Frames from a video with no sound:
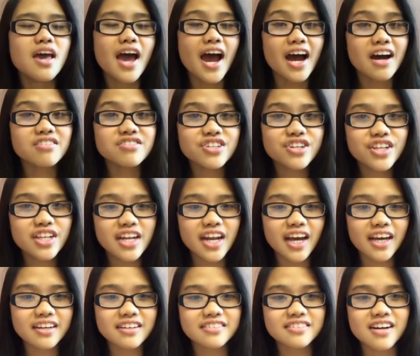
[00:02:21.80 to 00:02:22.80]
After the
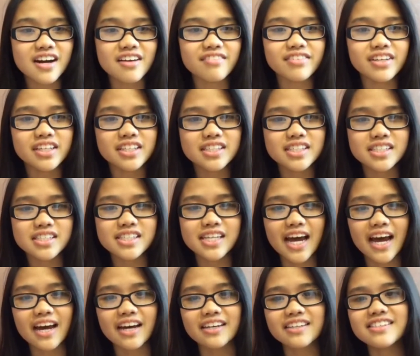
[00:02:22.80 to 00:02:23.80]
9/11
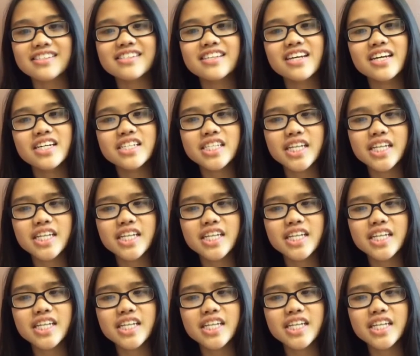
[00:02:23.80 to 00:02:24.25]
attacks,